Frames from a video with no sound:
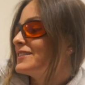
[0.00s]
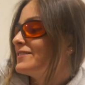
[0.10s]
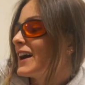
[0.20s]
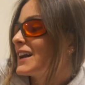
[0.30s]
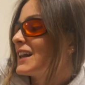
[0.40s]

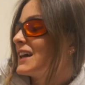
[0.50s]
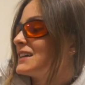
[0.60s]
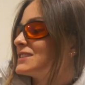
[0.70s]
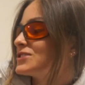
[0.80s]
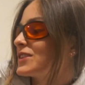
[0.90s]

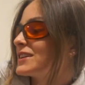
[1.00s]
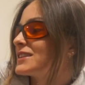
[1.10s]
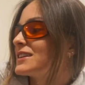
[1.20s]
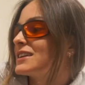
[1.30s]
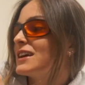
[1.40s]
Vitalize,
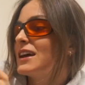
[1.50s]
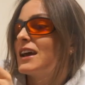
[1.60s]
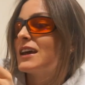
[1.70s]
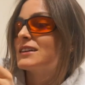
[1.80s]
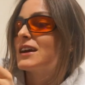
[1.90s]
strengthen,
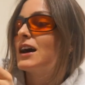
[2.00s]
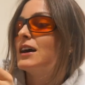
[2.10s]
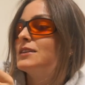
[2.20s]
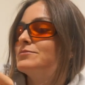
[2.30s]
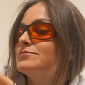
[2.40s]
and
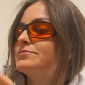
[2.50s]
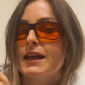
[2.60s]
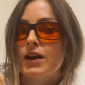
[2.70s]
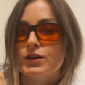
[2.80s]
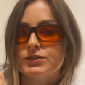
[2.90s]
calm.
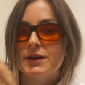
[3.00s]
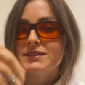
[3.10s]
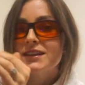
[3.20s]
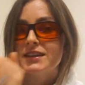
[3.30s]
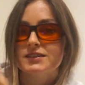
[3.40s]
It also has
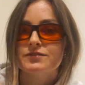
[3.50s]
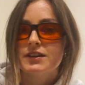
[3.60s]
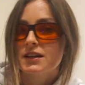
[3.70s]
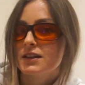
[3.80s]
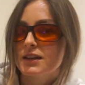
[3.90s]
a hint of
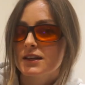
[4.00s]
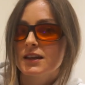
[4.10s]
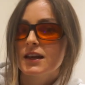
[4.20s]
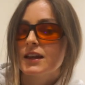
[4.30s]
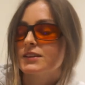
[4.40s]
vanilla in
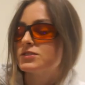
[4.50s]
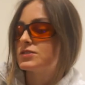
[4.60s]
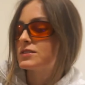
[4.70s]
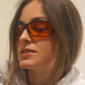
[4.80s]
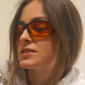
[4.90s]
it, and it's
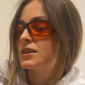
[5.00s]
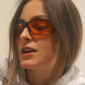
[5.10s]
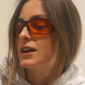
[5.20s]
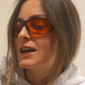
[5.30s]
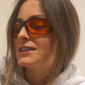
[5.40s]
just,
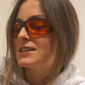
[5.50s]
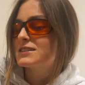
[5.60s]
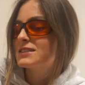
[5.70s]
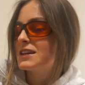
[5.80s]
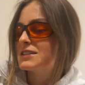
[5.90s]
it
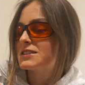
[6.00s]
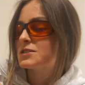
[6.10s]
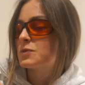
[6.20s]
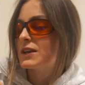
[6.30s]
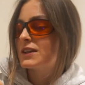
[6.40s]
doesn't
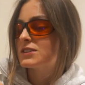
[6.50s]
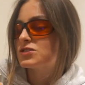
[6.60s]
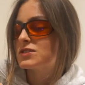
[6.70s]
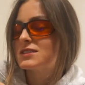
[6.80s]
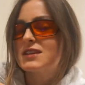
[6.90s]
taste sweet, it
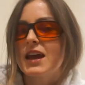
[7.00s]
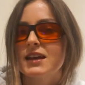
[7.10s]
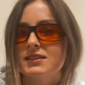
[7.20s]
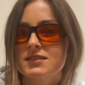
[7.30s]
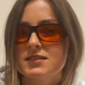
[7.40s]
just
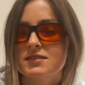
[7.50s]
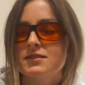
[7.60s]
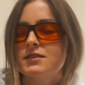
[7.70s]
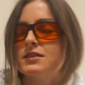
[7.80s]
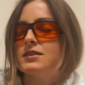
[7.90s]
tastes
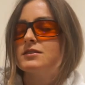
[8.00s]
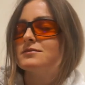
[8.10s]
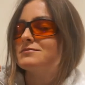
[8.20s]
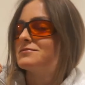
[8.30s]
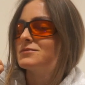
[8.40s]

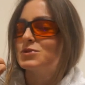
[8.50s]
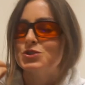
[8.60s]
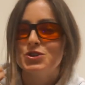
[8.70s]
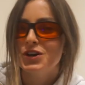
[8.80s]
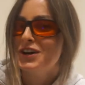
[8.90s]

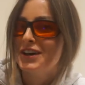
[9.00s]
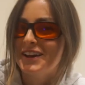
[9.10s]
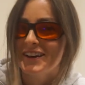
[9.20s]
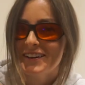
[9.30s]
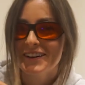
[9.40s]
good,
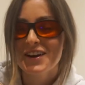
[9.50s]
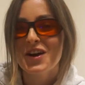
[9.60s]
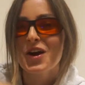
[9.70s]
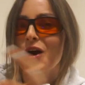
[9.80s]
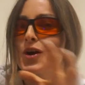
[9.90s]

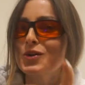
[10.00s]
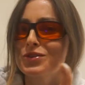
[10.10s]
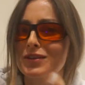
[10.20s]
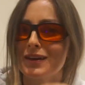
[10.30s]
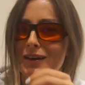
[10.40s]

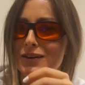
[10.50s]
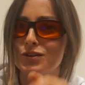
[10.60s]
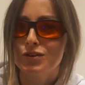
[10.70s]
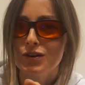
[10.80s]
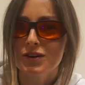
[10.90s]
earthy and
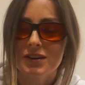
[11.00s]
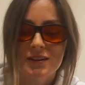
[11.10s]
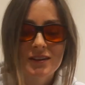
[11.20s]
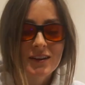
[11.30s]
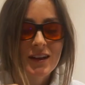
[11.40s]
good,
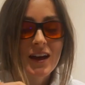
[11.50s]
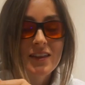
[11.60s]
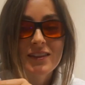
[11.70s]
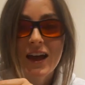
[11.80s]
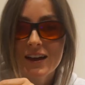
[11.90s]

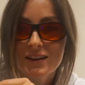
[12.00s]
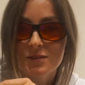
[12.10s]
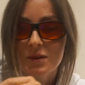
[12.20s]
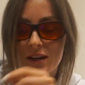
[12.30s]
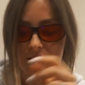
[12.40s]
and that is
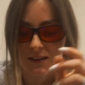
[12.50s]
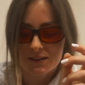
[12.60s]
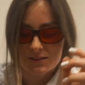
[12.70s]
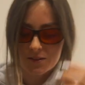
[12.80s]
what I like.